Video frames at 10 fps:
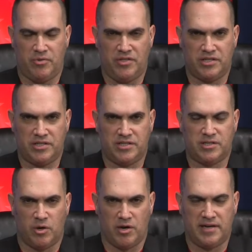This is
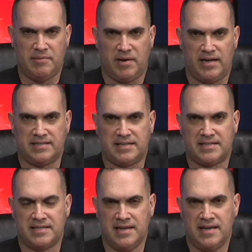Talking
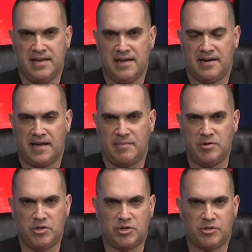Politics, and I am
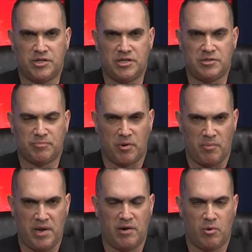New Jersey's
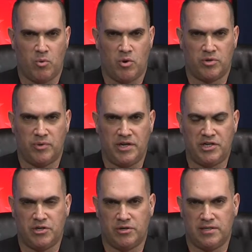premier award winning
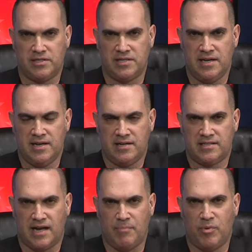journalist,
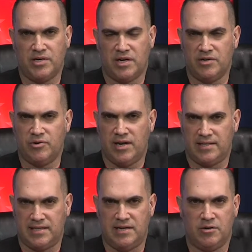top 100
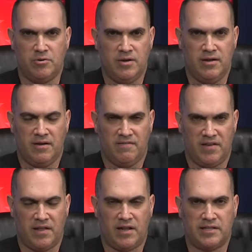Latino
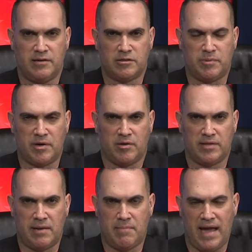via the Latino Spirit
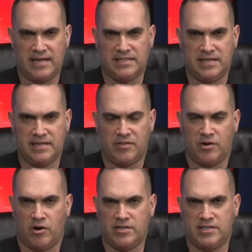Online magazine, and the
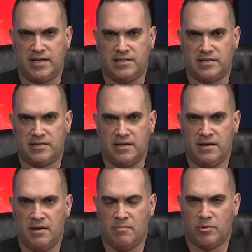Garden State's
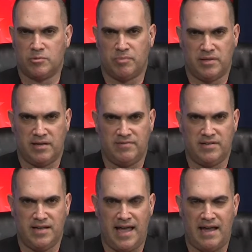most
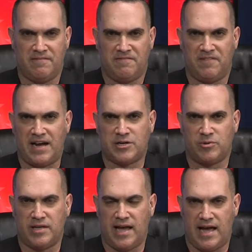beloved and
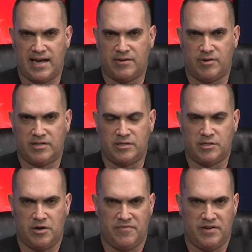factually accurate
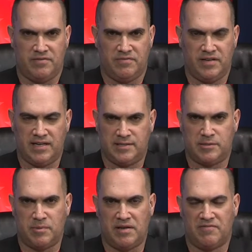conservative. Yes,
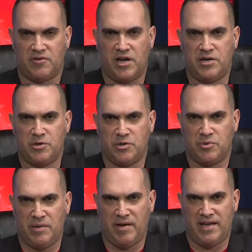it's me, Fernando
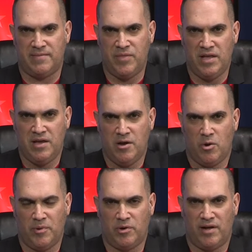Uribe.
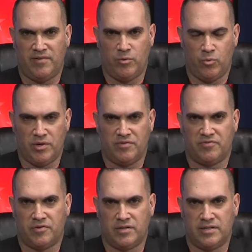Hoping you'll have a
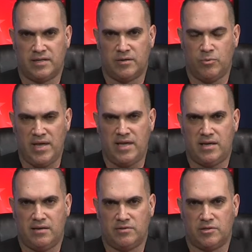wonderful uh,
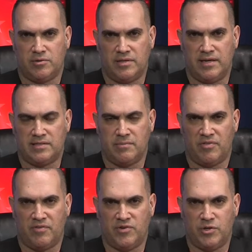week. Certainly, as the
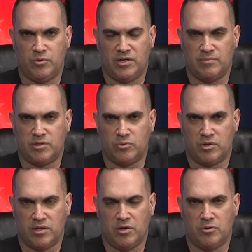month of June comes to a
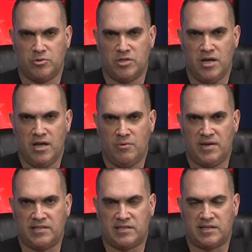close, we
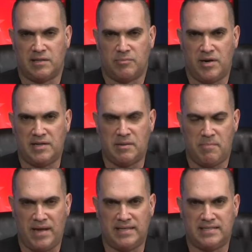get to celebrate
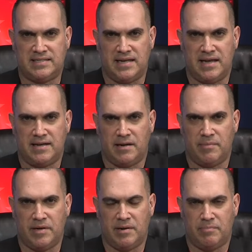Independence Day
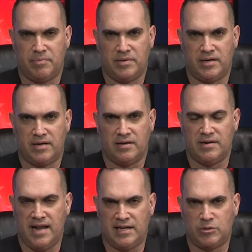coming up uh,
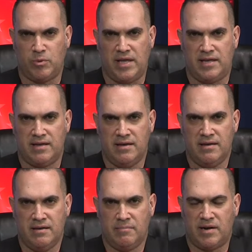next week.
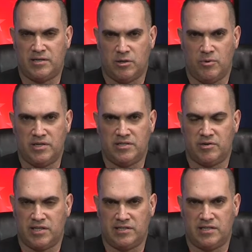But as always, there
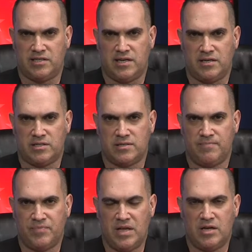is a lot to discuss,
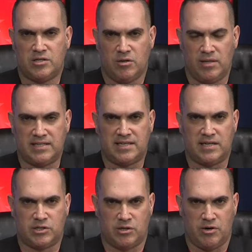so let's
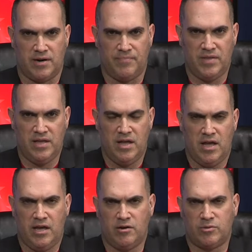get started.
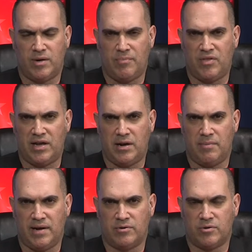Here's what I'm thinking
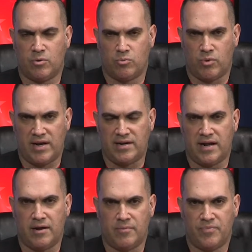about right
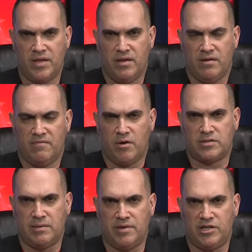now.
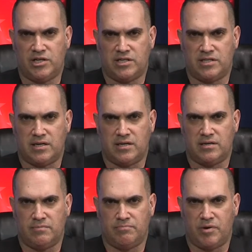Folks, let me just
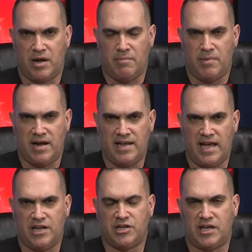uh, put on my
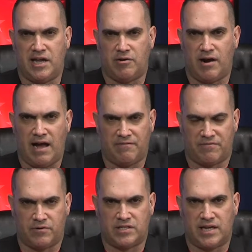educator hat
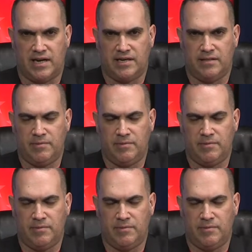for a second.